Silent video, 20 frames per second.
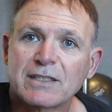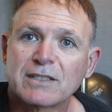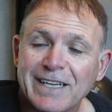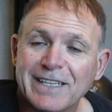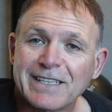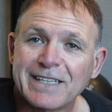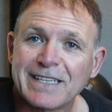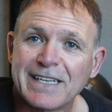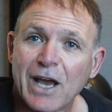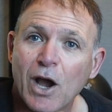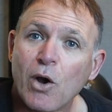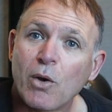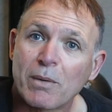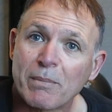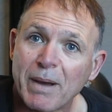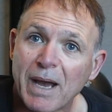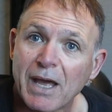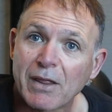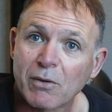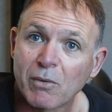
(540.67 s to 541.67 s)
And then, oh, and
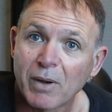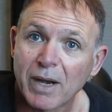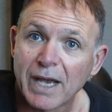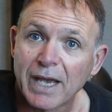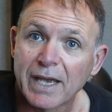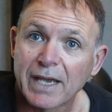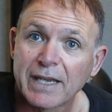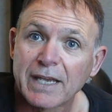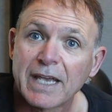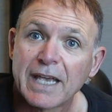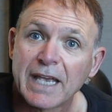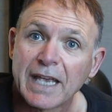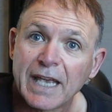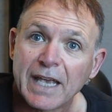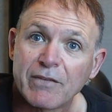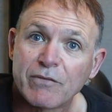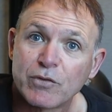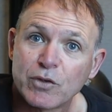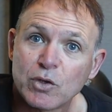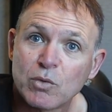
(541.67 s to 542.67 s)
by the way,
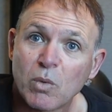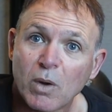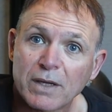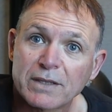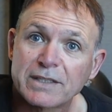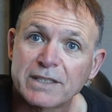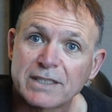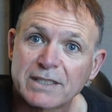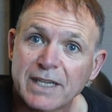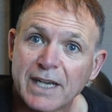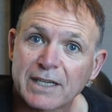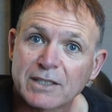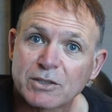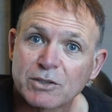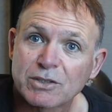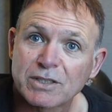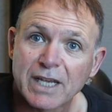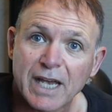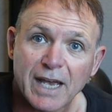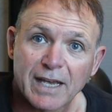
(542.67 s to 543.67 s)
if you want these
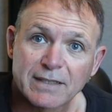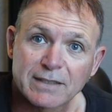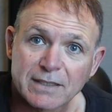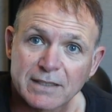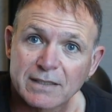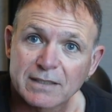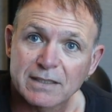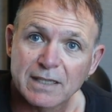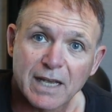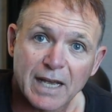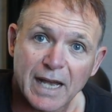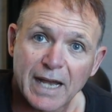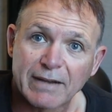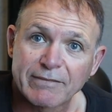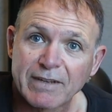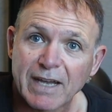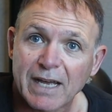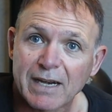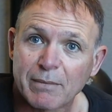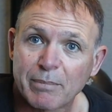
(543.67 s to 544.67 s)
exercises, I've
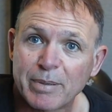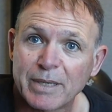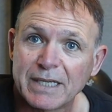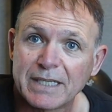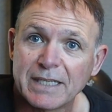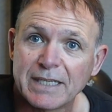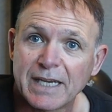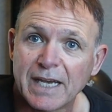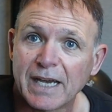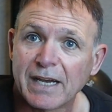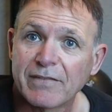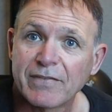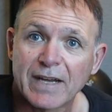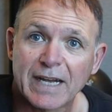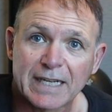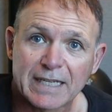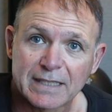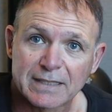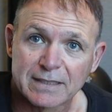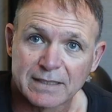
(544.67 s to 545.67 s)
got a PDF
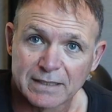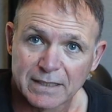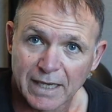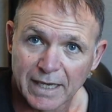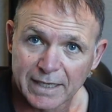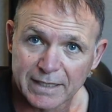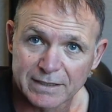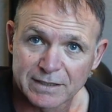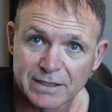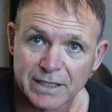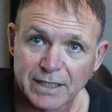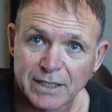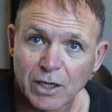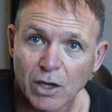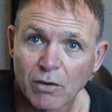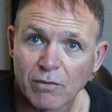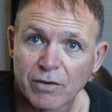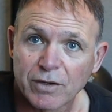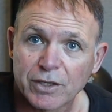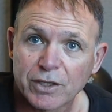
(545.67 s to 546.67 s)
I can send
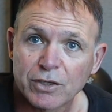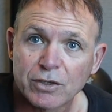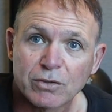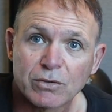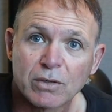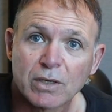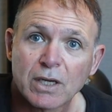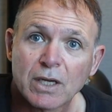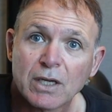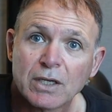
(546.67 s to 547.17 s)
over to you.